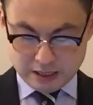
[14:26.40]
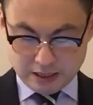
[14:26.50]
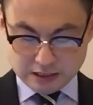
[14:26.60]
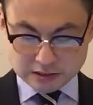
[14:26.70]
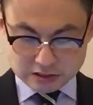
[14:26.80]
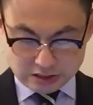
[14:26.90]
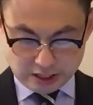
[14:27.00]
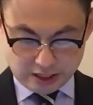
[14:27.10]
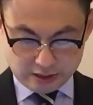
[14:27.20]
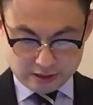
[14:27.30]

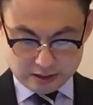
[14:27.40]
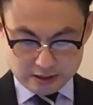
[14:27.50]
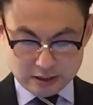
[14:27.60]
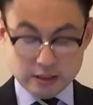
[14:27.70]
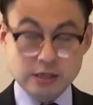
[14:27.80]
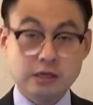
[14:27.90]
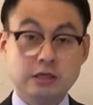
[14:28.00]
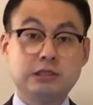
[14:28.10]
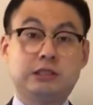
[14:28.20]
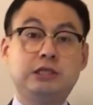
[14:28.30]
Instead,
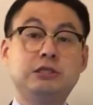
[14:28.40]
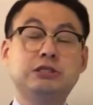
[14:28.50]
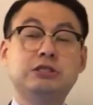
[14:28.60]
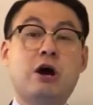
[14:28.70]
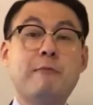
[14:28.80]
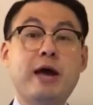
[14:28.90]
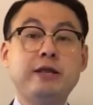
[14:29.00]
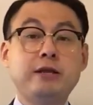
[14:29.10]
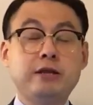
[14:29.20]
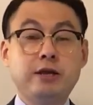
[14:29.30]
Jesus
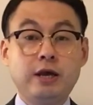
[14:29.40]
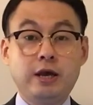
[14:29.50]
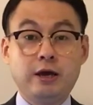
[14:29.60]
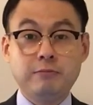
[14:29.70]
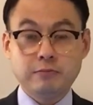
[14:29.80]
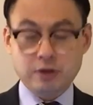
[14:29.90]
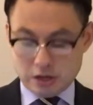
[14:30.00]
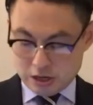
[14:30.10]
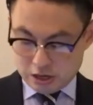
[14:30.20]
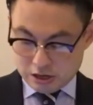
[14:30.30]
commanded him
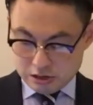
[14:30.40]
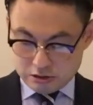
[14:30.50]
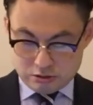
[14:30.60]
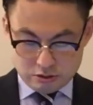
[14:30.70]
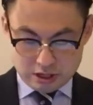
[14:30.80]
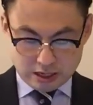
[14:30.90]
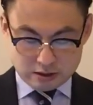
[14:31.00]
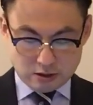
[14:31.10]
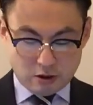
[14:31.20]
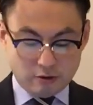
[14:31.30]
to get
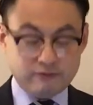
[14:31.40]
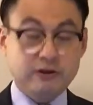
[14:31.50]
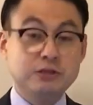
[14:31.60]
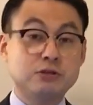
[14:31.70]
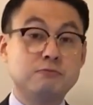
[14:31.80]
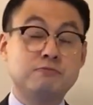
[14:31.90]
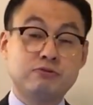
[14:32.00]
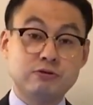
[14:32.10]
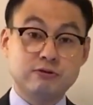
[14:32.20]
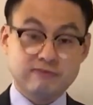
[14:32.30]
the official
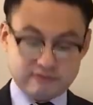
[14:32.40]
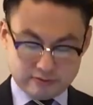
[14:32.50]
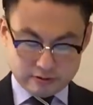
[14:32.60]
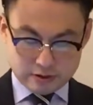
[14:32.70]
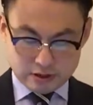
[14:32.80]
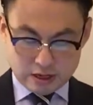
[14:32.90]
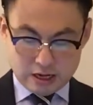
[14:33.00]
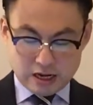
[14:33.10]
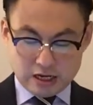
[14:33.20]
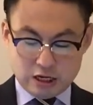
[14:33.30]
proof
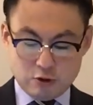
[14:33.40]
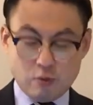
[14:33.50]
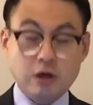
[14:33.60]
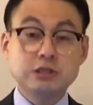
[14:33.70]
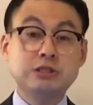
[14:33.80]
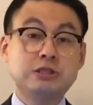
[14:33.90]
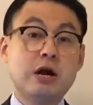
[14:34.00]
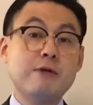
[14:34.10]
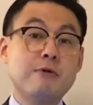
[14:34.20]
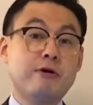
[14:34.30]
he was
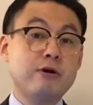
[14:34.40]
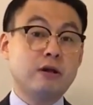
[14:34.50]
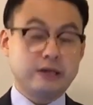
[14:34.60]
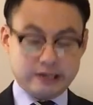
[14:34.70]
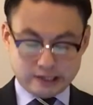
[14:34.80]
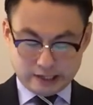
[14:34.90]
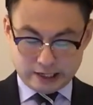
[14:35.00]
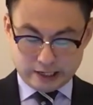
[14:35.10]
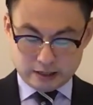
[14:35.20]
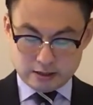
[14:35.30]
ceremonially
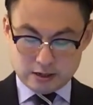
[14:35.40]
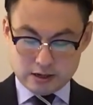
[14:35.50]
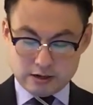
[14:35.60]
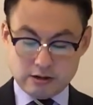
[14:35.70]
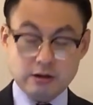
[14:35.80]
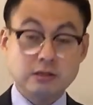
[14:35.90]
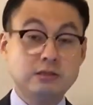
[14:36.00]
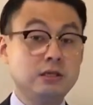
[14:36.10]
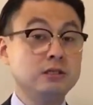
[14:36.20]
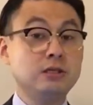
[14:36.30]
clean
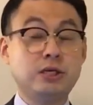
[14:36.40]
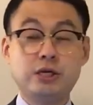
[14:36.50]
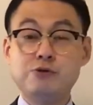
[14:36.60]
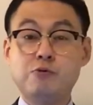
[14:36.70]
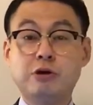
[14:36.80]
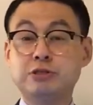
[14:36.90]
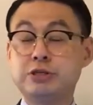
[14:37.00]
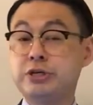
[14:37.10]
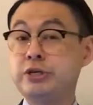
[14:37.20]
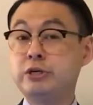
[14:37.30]
since he was
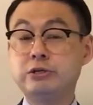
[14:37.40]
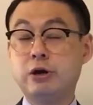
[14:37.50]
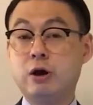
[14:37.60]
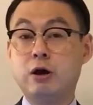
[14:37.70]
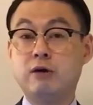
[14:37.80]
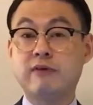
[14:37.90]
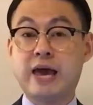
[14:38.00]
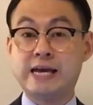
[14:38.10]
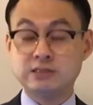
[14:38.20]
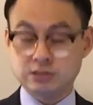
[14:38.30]
healed of
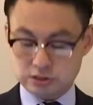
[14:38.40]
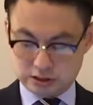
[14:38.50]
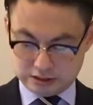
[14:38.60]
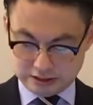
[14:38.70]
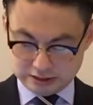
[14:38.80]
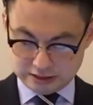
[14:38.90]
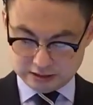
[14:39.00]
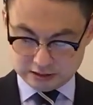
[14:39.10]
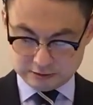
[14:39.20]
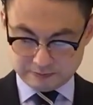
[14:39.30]
Hansen's
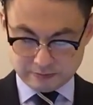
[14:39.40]
disease.